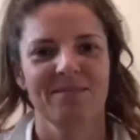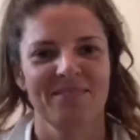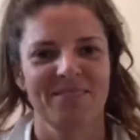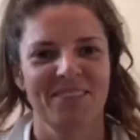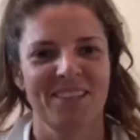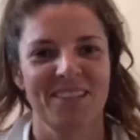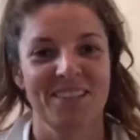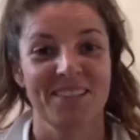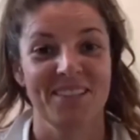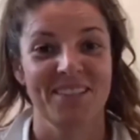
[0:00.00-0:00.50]

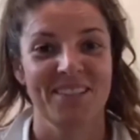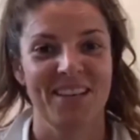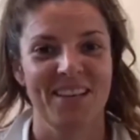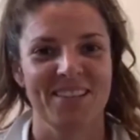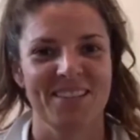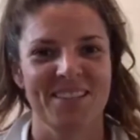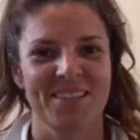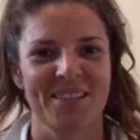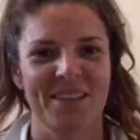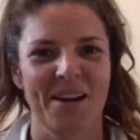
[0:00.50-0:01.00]
it's
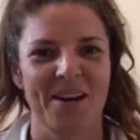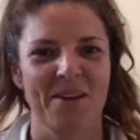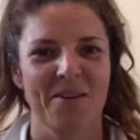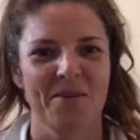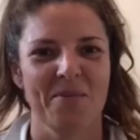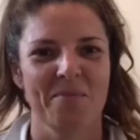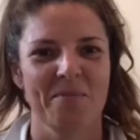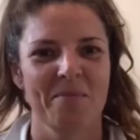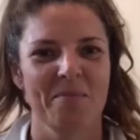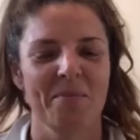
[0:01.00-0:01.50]
intense at
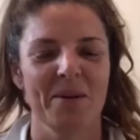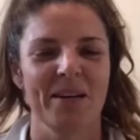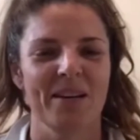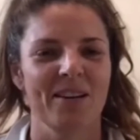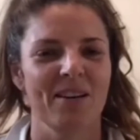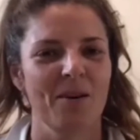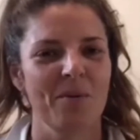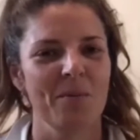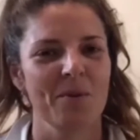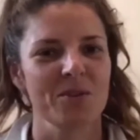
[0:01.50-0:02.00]
home,
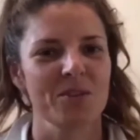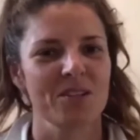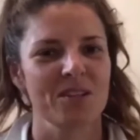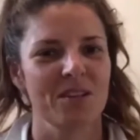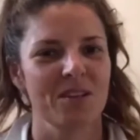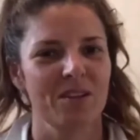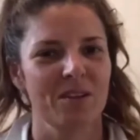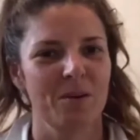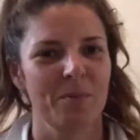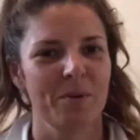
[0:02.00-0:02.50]
but
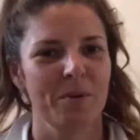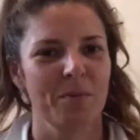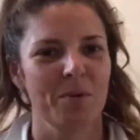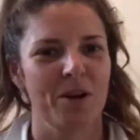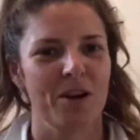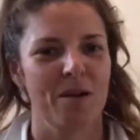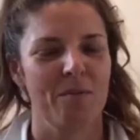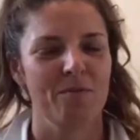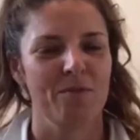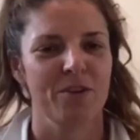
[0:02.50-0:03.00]
almost a little bit
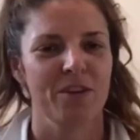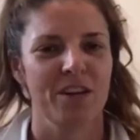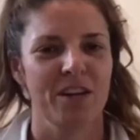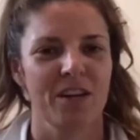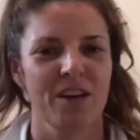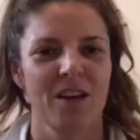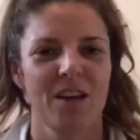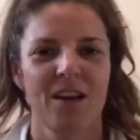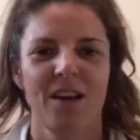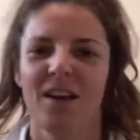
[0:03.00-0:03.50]
more
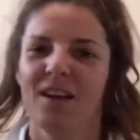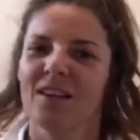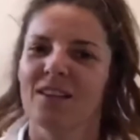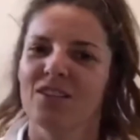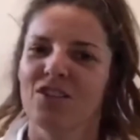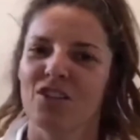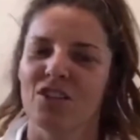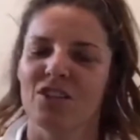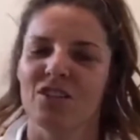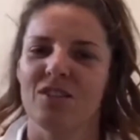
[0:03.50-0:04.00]
comforting
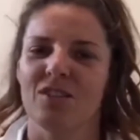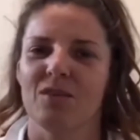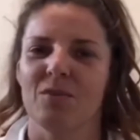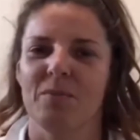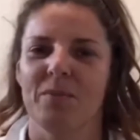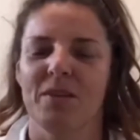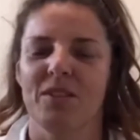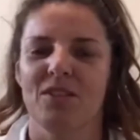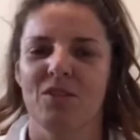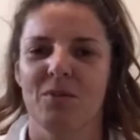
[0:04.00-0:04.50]
just
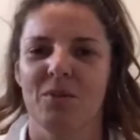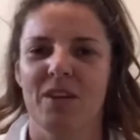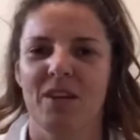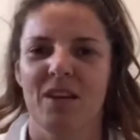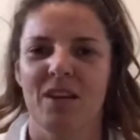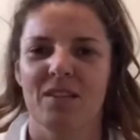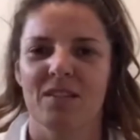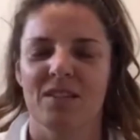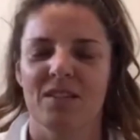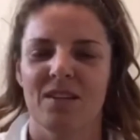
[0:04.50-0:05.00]
to be
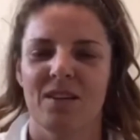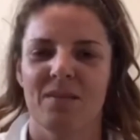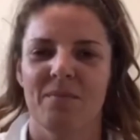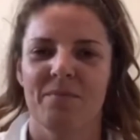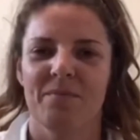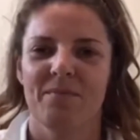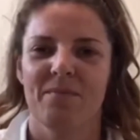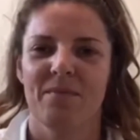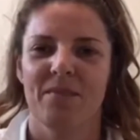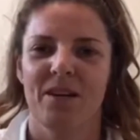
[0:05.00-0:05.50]
doing it
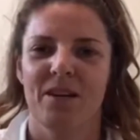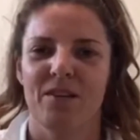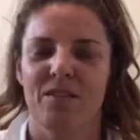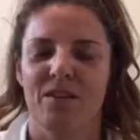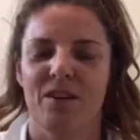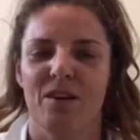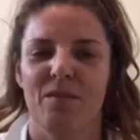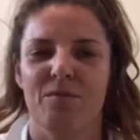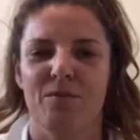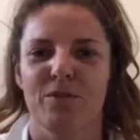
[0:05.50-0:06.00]
out of
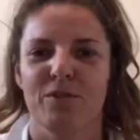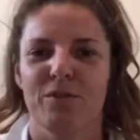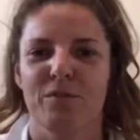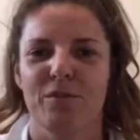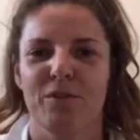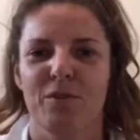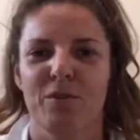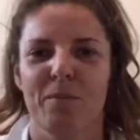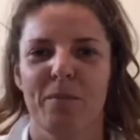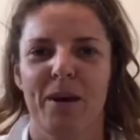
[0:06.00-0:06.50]
the comfort
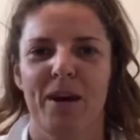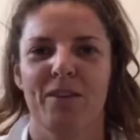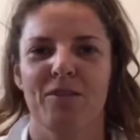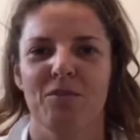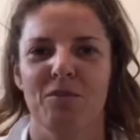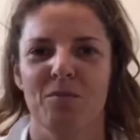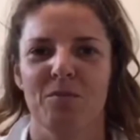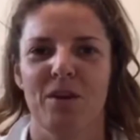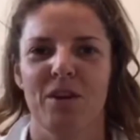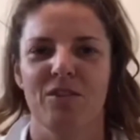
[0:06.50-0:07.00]
of your own
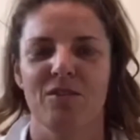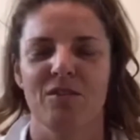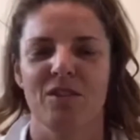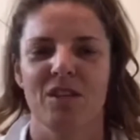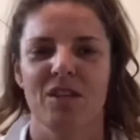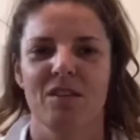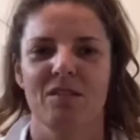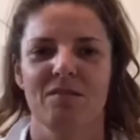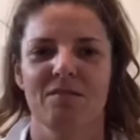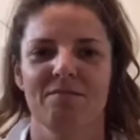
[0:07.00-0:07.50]
bathroom rather
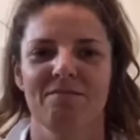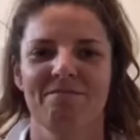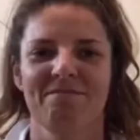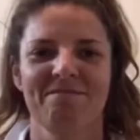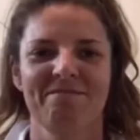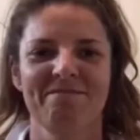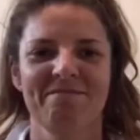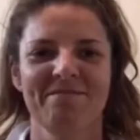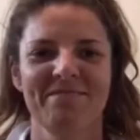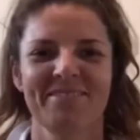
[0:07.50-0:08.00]
than
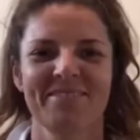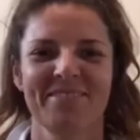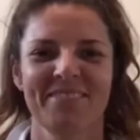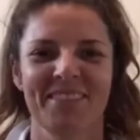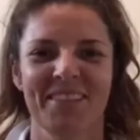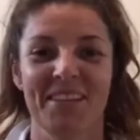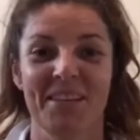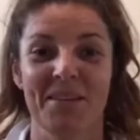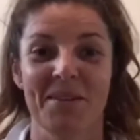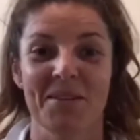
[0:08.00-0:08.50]

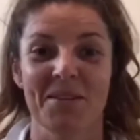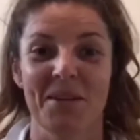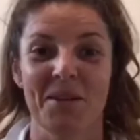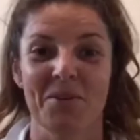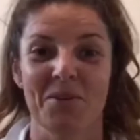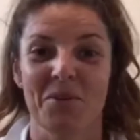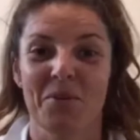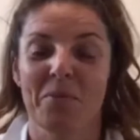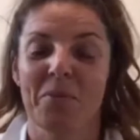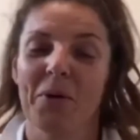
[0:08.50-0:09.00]
in a
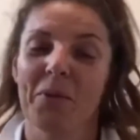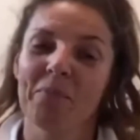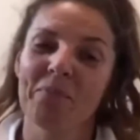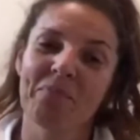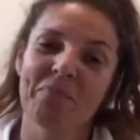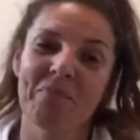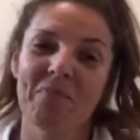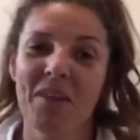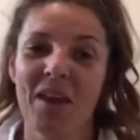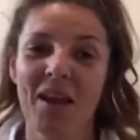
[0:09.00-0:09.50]
center. But
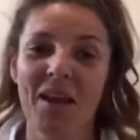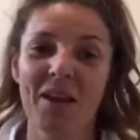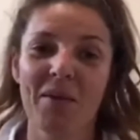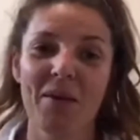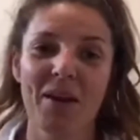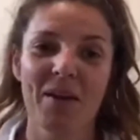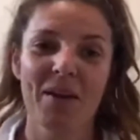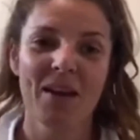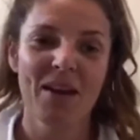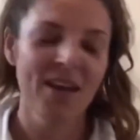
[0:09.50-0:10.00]

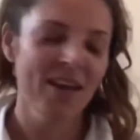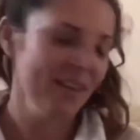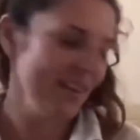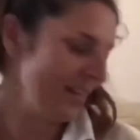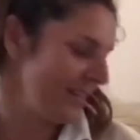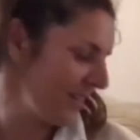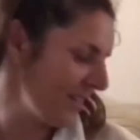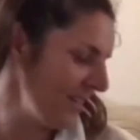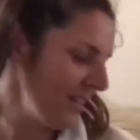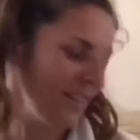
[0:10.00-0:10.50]
anyway,
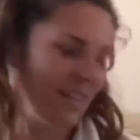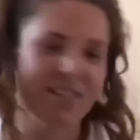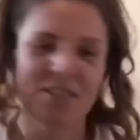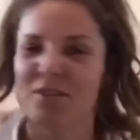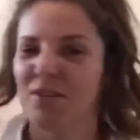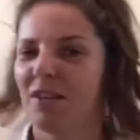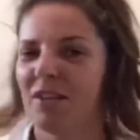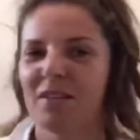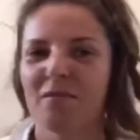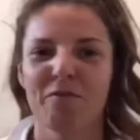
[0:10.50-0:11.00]
that's
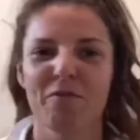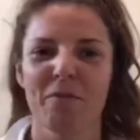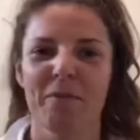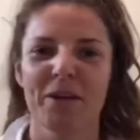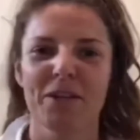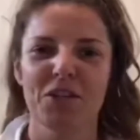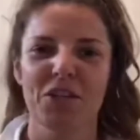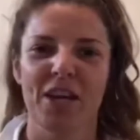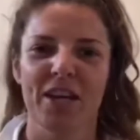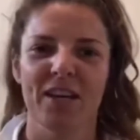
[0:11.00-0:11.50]
it for
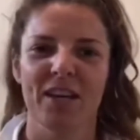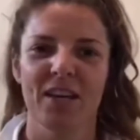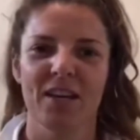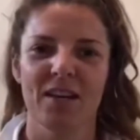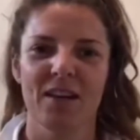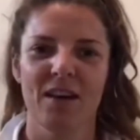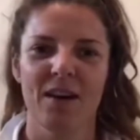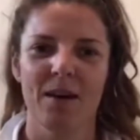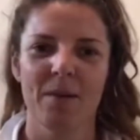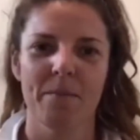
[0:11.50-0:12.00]
my
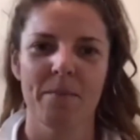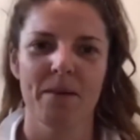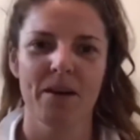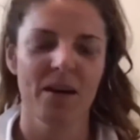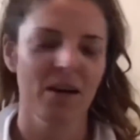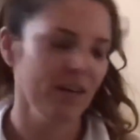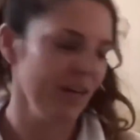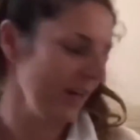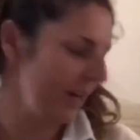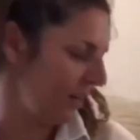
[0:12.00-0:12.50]
check-in.
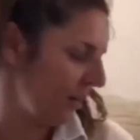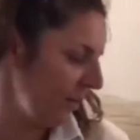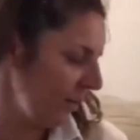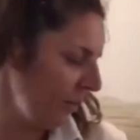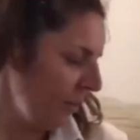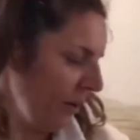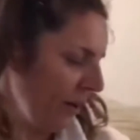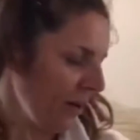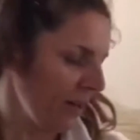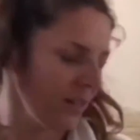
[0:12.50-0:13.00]
Again, all
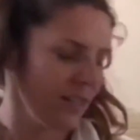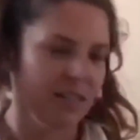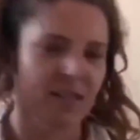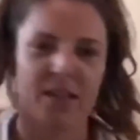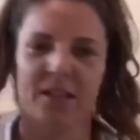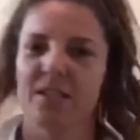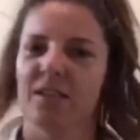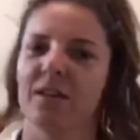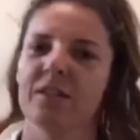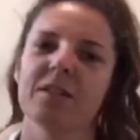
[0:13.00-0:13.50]
the products
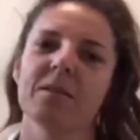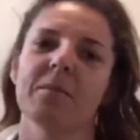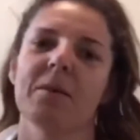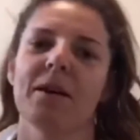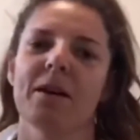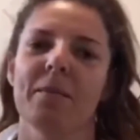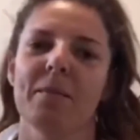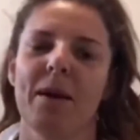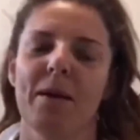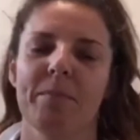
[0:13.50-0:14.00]
that I talked
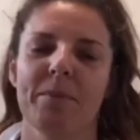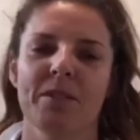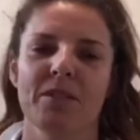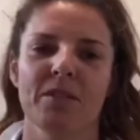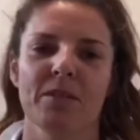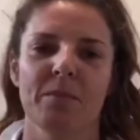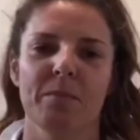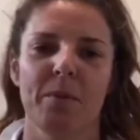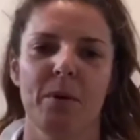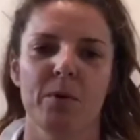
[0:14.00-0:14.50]
about, I'm happy
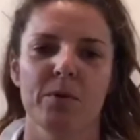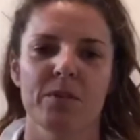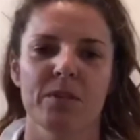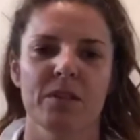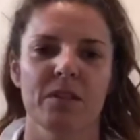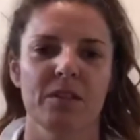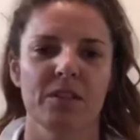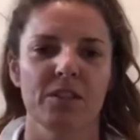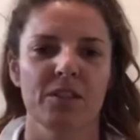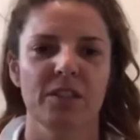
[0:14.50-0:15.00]
to
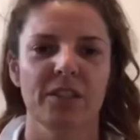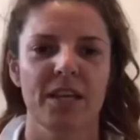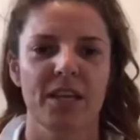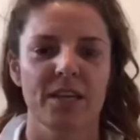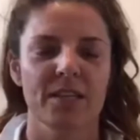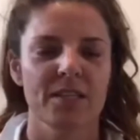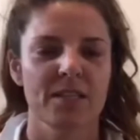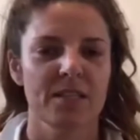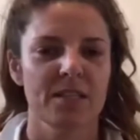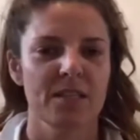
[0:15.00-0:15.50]
post the little
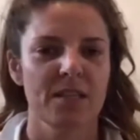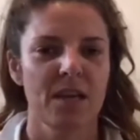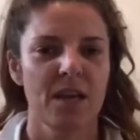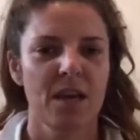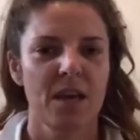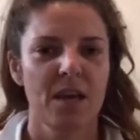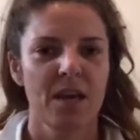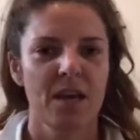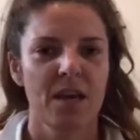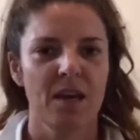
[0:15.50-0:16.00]
links
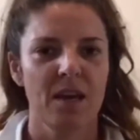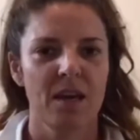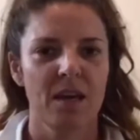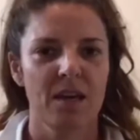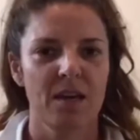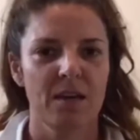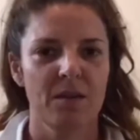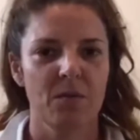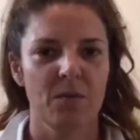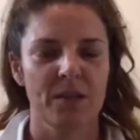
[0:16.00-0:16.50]

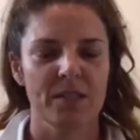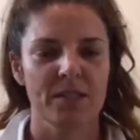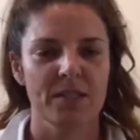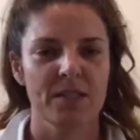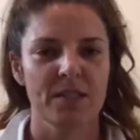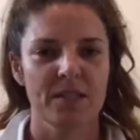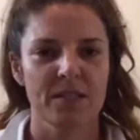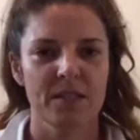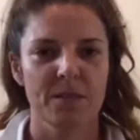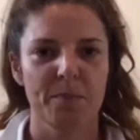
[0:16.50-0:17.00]
in
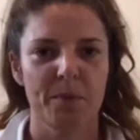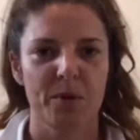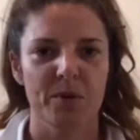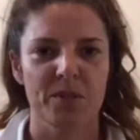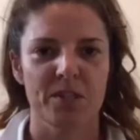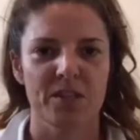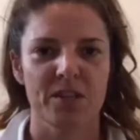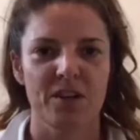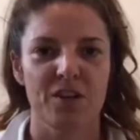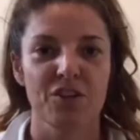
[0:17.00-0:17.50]
once this is
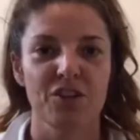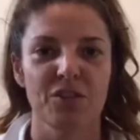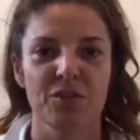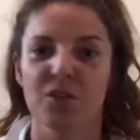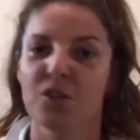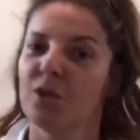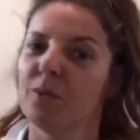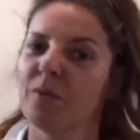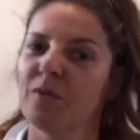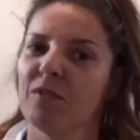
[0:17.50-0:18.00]
posted on
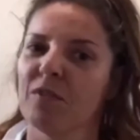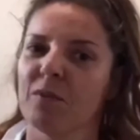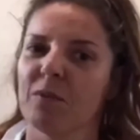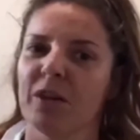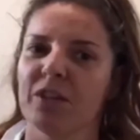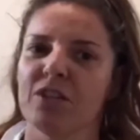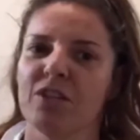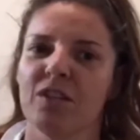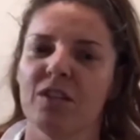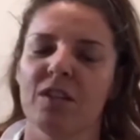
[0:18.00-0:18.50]
YouTube. If you're
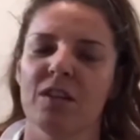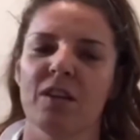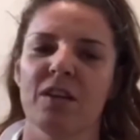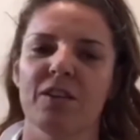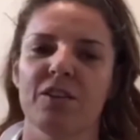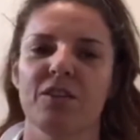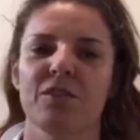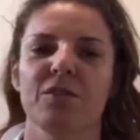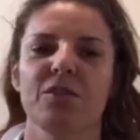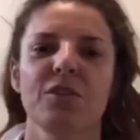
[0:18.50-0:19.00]
watching it
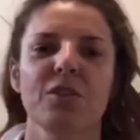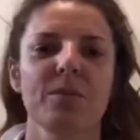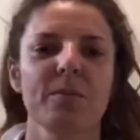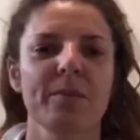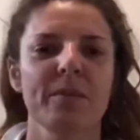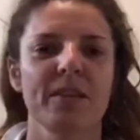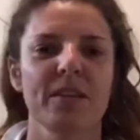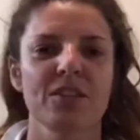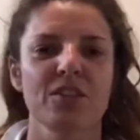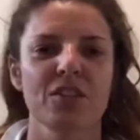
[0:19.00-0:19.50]
on
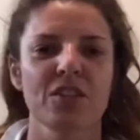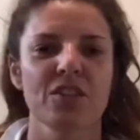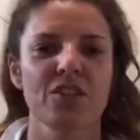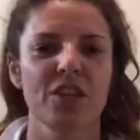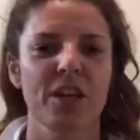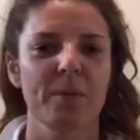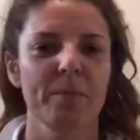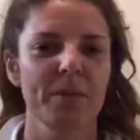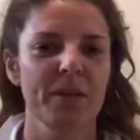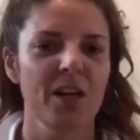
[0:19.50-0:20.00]
YouTube, then
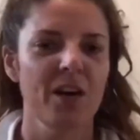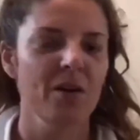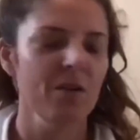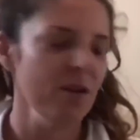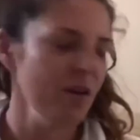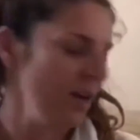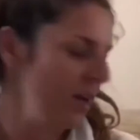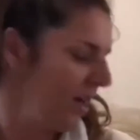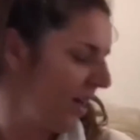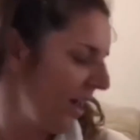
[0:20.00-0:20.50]
just check
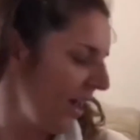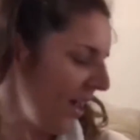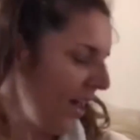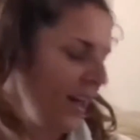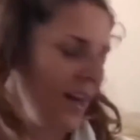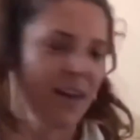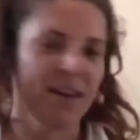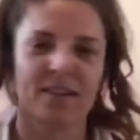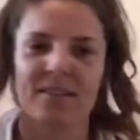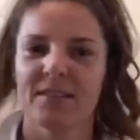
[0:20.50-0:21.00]
below.
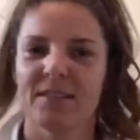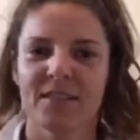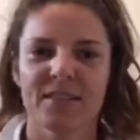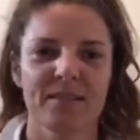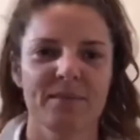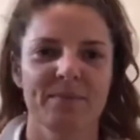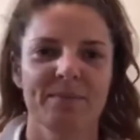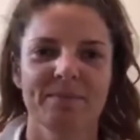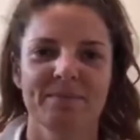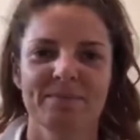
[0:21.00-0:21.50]
And
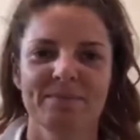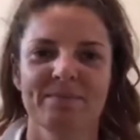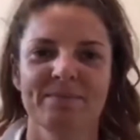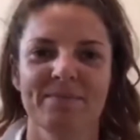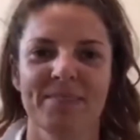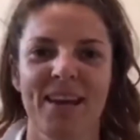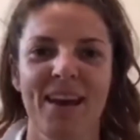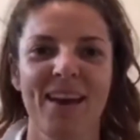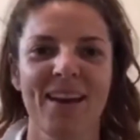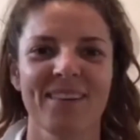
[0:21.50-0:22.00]

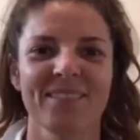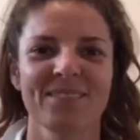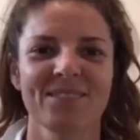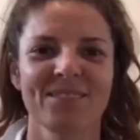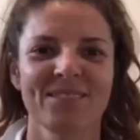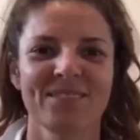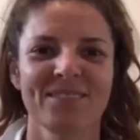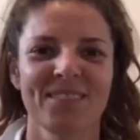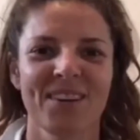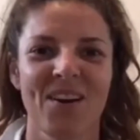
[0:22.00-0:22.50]

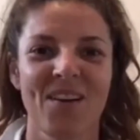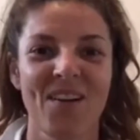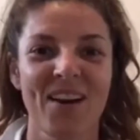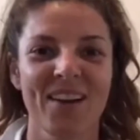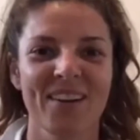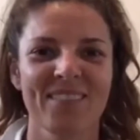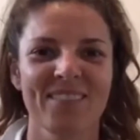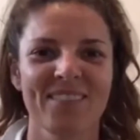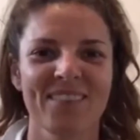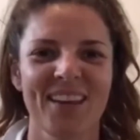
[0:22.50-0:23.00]
all
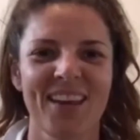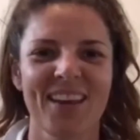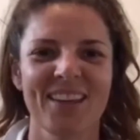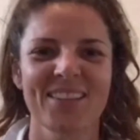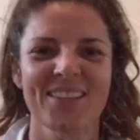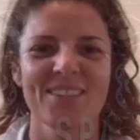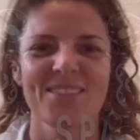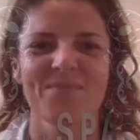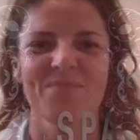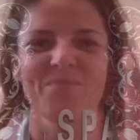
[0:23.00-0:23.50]
right,
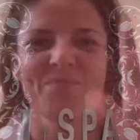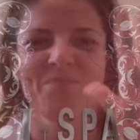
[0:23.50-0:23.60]
thanks.